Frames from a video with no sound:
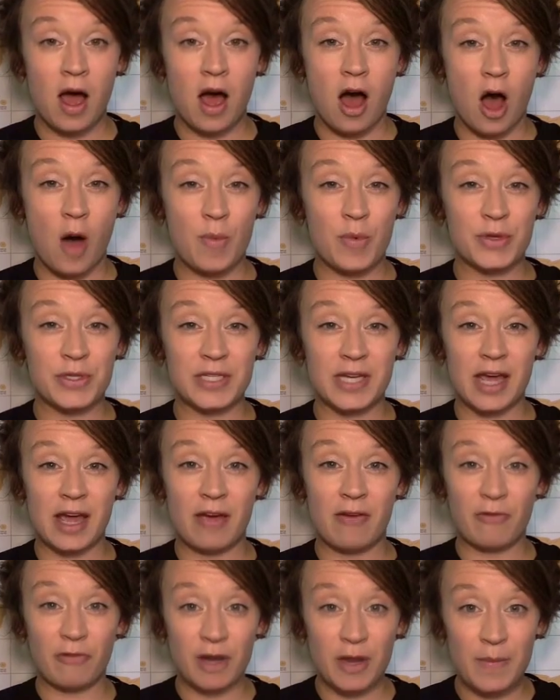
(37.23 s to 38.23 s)
Almost
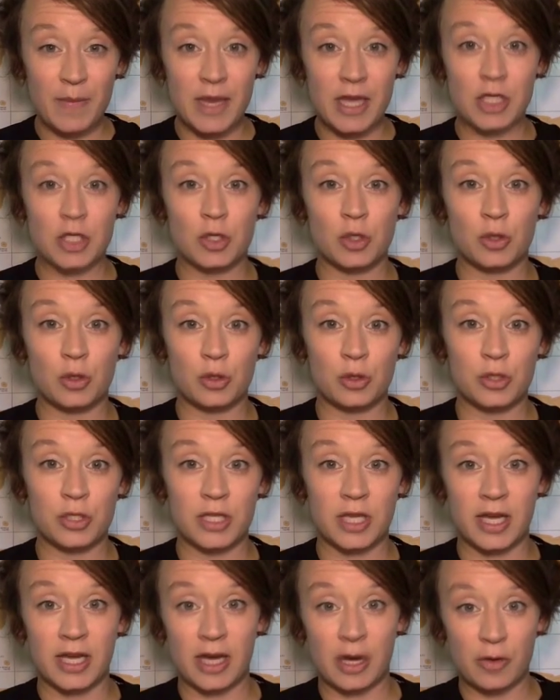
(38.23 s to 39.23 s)
every major cruise
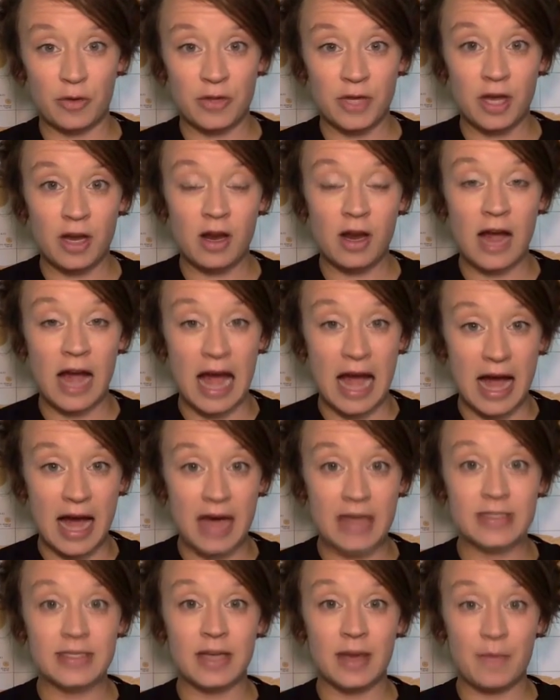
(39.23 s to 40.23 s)
line out there
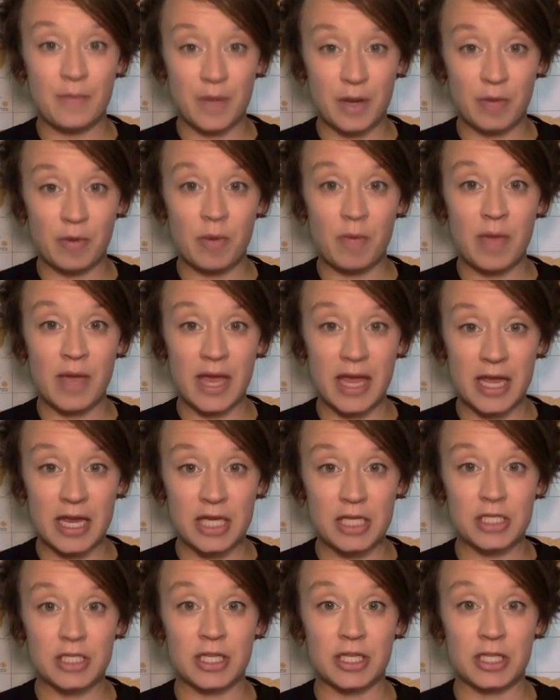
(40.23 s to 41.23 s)
has a minimum
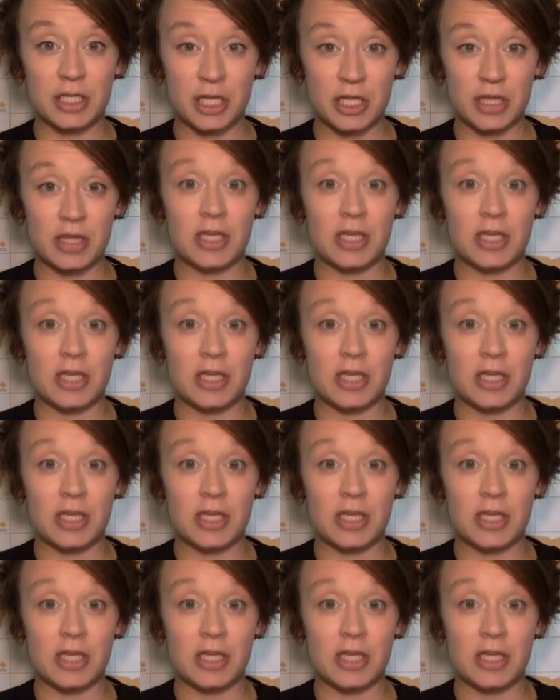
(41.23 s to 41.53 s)
age that